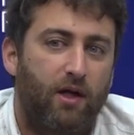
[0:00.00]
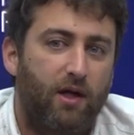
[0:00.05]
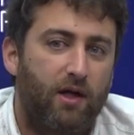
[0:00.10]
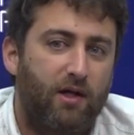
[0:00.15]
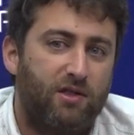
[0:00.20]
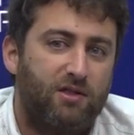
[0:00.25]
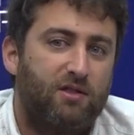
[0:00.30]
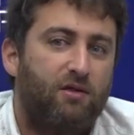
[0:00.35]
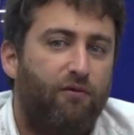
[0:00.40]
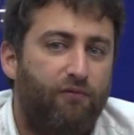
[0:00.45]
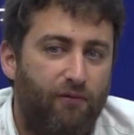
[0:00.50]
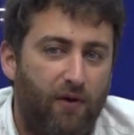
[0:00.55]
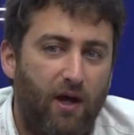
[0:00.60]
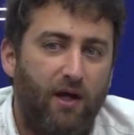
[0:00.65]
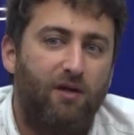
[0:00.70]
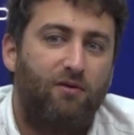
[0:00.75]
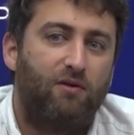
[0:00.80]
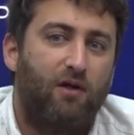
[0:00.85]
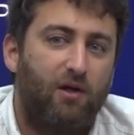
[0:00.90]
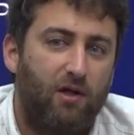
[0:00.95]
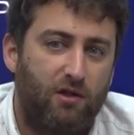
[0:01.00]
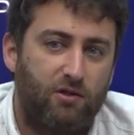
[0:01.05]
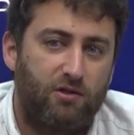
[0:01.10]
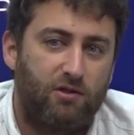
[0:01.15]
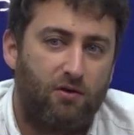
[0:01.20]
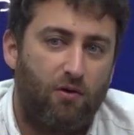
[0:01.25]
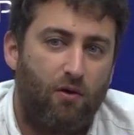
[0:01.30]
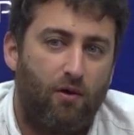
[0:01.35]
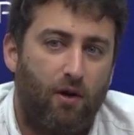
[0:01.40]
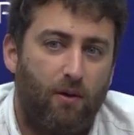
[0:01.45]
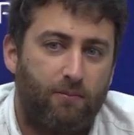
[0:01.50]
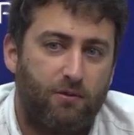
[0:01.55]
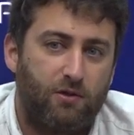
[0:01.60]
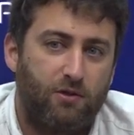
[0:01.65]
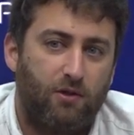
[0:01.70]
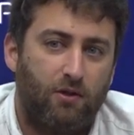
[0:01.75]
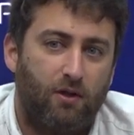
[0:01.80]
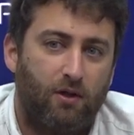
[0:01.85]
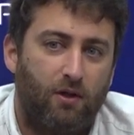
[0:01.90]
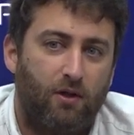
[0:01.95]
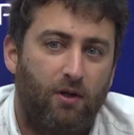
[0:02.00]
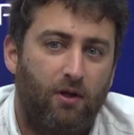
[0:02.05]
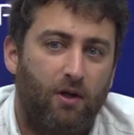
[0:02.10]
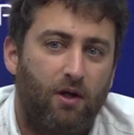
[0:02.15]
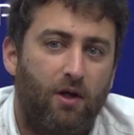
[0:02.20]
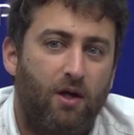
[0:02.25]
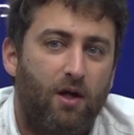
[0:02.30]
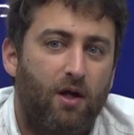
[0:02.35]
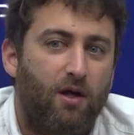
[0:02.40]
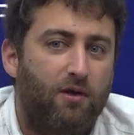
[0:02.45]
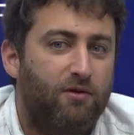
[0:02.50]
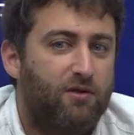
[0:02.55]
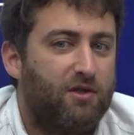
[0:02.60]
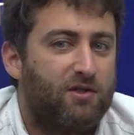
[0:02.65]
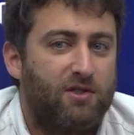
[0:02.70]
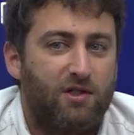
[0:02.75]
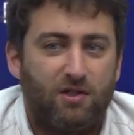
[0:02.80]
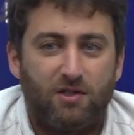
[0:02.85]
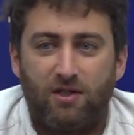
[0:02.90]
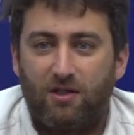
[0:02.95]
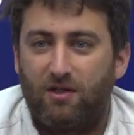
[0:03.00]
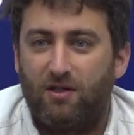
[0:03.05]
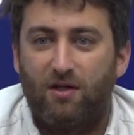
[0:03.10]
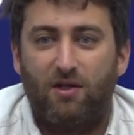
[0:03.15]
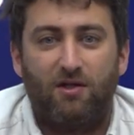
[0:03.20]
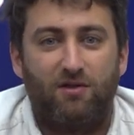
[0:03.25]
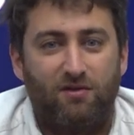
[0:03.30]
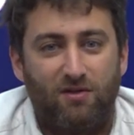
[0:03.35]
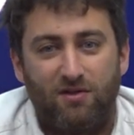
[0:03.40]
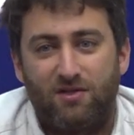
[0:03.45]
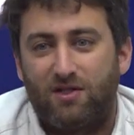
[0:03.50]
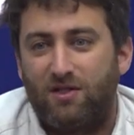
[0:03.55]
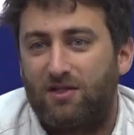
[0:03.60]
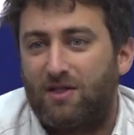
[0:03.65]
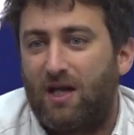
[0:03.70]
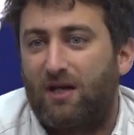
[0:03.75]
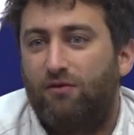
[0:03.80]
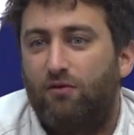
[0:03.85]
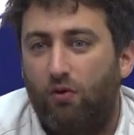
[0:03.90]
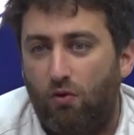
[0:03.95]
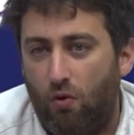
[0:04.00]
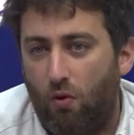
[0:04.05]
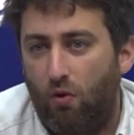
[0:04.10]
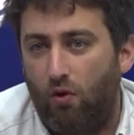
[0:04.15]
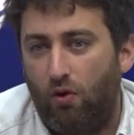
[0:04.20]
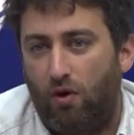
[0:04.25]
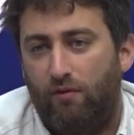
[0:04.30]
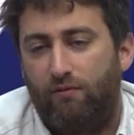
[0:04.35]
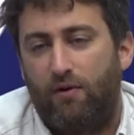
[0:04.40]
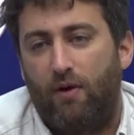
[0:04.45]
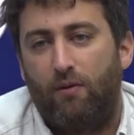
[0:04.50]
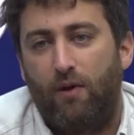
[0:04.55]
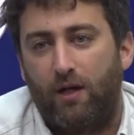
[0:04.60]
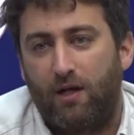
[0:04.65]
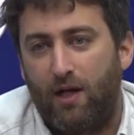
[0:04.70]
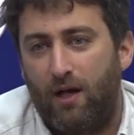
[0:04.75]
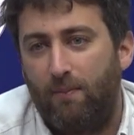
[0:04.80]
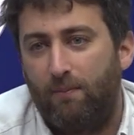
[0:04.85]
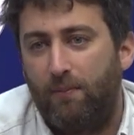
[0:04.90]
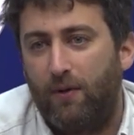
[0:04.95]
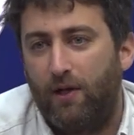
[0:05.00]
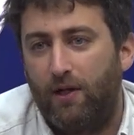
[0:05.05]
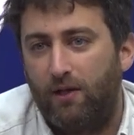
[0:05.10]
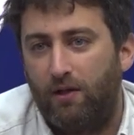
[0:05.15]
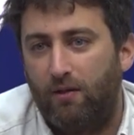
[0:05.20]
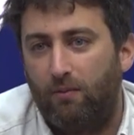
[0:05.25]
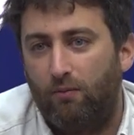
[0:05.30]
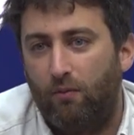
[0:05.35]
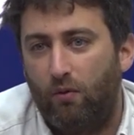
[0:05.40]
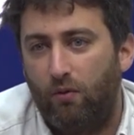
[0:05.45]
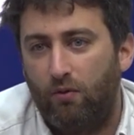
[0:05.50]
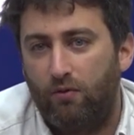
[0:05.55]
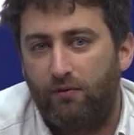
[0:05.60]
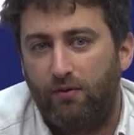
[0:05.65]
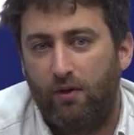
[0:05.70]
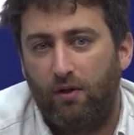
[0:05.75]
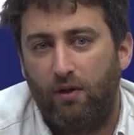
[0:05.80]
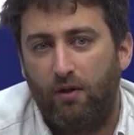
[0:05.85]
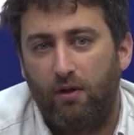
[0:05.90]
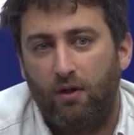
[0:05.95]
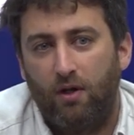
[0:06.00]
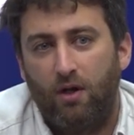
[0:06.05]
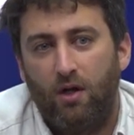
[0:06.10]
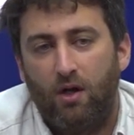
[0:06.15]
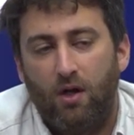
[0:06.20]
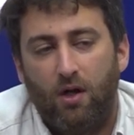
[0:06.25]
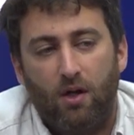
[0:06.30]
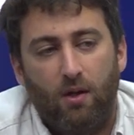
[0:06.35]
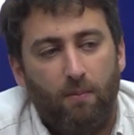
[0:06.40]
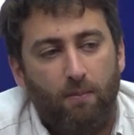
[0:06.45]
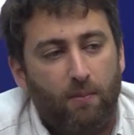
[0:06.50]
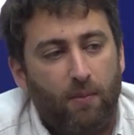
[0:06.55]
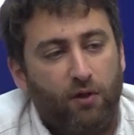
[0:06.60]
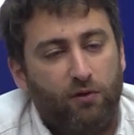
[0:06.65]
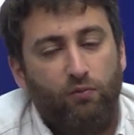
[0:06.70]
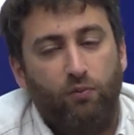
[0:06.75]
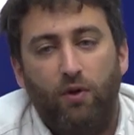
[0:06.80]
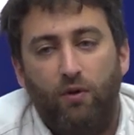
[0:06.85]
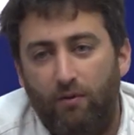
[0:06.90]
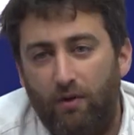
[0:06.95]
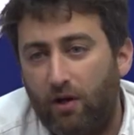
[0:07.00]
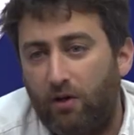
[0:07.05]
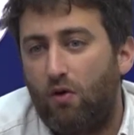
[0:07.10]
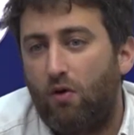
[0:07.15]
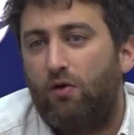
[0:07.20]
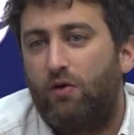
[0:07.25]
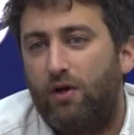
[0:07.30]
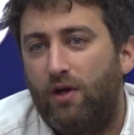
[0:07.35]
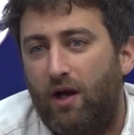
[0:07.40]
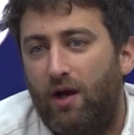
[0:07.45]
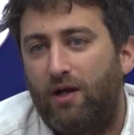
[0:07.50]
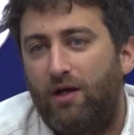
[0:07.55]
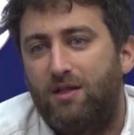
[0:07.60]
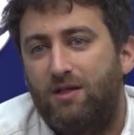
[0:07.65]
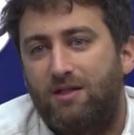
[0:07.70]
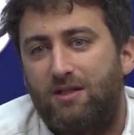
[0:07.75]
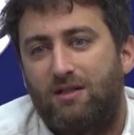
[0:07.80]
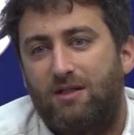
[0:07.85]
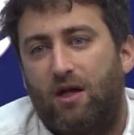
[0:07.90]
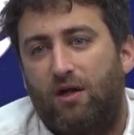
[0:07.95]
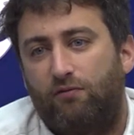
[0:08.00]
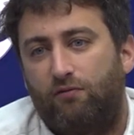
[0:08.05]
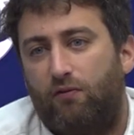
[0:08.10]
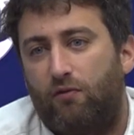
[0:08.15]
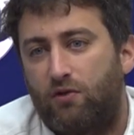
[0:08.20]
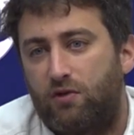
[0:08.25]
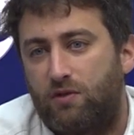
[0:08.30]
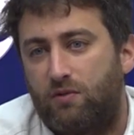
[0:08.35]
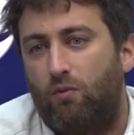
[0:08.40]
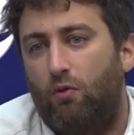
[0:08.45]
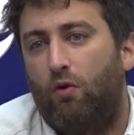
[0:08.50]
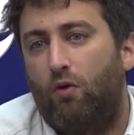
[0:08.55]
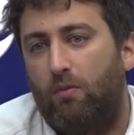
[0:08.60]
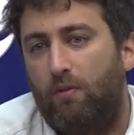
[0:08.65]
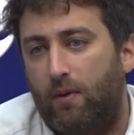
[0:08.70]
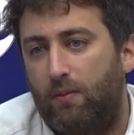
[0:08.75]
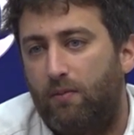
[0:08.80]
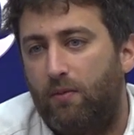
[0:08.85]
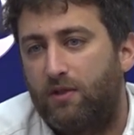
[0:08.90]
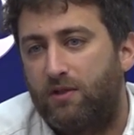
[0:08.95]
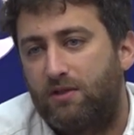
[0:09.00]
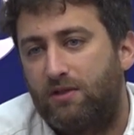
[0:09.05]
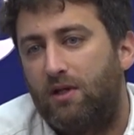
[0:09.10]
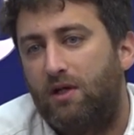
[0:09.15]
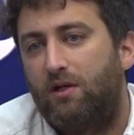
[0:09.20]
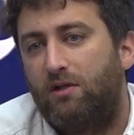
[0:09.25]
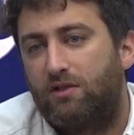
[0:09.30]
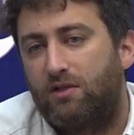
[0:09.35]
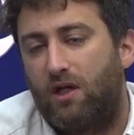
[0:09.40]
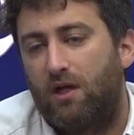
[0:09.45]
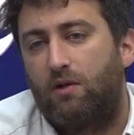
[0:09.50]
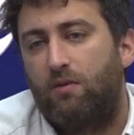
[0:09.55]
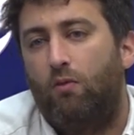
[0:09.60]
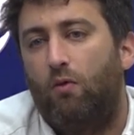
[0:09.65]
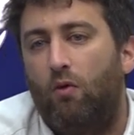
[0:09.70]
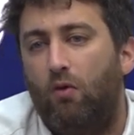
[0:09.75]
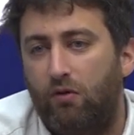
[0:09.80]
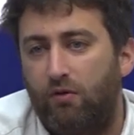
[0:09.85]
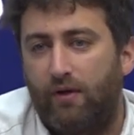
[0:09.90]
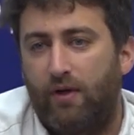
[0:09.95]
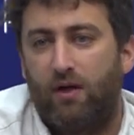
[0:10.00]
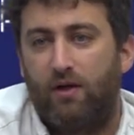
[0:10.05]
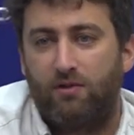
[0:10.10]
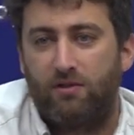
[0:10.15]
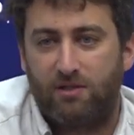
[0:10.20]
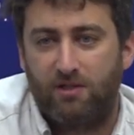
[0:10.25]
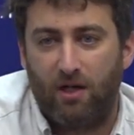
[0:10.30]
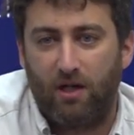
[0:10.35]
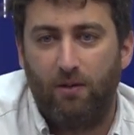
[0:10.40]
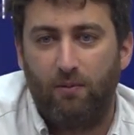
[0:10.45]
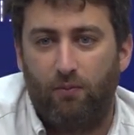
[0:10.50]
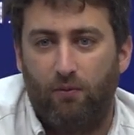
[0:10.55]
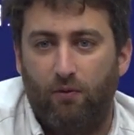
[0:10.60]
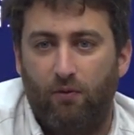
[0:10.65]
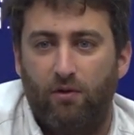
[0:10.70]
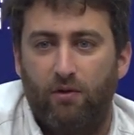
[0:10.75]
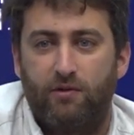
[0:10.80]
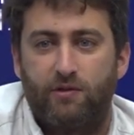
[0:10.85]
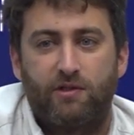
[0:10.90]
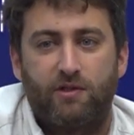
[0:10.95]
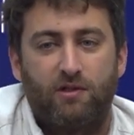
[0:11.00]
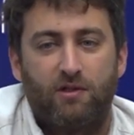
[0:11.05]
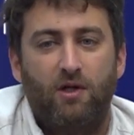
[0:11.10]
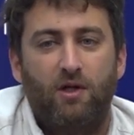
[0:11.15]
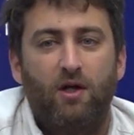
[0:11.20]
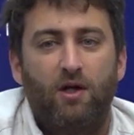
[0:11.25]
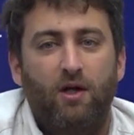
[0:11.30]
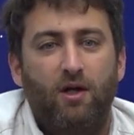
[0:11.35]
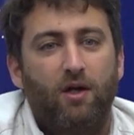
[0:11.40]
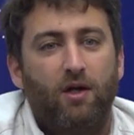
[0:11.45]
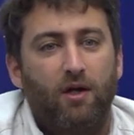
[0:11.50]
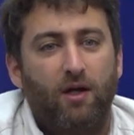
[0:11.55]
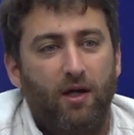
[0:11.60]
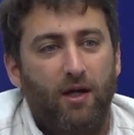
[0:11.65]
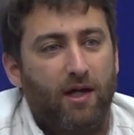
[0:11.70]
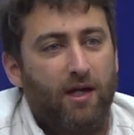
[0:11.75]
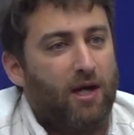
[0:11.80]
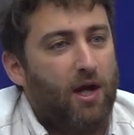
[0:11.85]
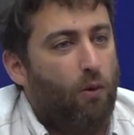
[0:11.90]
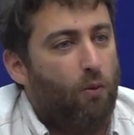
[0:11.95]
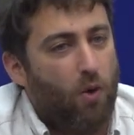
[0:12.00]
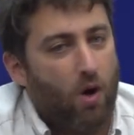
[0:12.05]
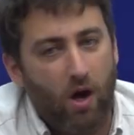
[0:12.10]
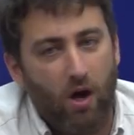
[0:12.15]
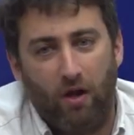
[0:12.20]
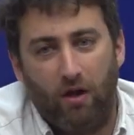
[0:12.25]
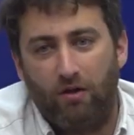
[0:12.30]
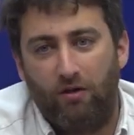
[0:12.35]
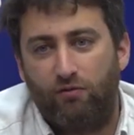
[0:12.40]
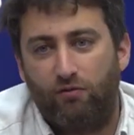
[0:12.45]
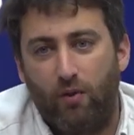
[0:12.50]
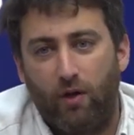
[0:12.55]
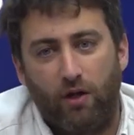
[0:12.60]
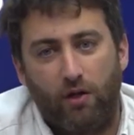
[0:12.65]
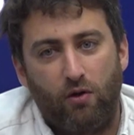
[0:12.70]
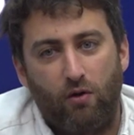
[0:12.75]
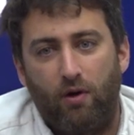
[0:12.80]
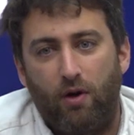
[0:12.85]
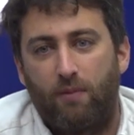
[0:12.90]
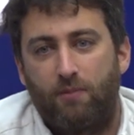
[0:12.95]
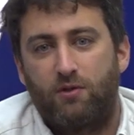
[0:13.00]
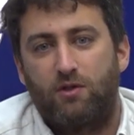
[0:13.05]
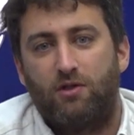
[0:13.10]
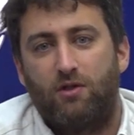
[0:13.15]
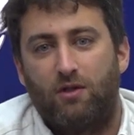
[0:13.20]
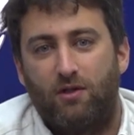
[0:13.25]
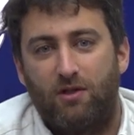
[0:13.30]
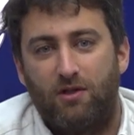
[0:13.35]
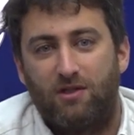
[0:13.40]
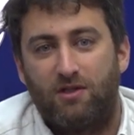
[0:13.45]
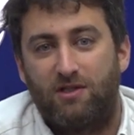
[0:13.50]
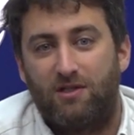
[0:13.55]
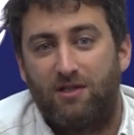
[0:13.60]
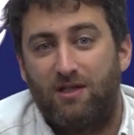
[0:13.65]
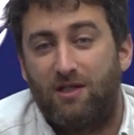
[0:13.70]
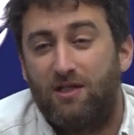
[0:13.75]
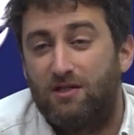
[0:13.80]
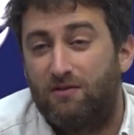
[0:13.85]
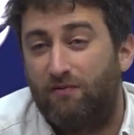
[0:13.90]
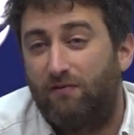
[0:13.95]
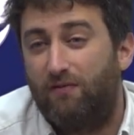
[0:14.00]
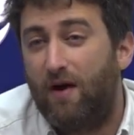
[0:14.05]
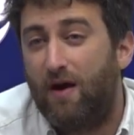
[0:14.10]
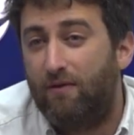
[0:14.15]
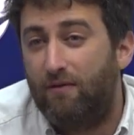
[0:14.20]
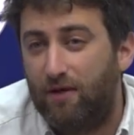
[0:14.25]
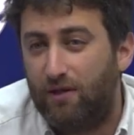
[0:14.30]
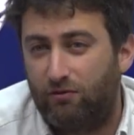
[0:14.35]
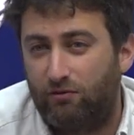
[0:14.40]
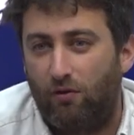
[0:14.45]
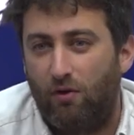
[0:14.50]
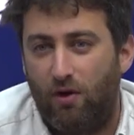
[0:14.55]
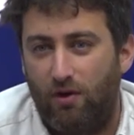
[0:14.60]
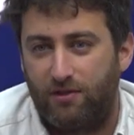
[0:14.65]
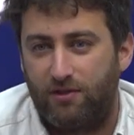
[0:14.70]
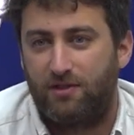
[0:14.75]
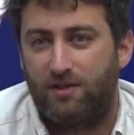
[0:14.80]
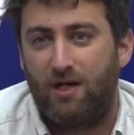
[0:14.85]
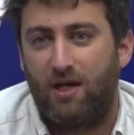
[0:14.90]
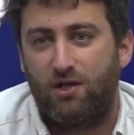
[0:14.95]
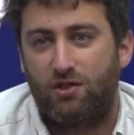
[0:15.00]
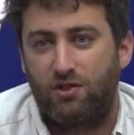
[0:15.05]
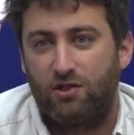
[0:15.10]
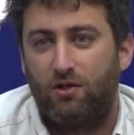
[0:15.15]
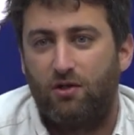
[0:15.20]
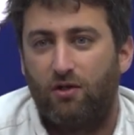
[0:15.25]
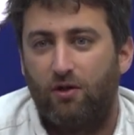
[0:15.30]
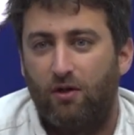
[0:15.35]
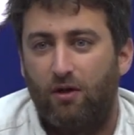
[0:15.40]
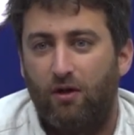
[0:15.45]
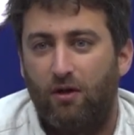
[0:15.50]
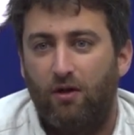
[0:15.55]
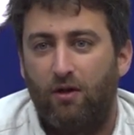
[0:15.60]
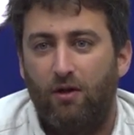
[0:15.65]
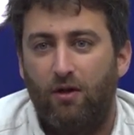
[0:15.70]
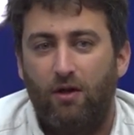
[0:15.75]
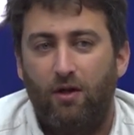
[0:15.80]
is the fight against corruption. This is at the core of our campaign in Malta. But we recognize that for small member states like Malta and Cyprus, in a world where corruption is very transnational,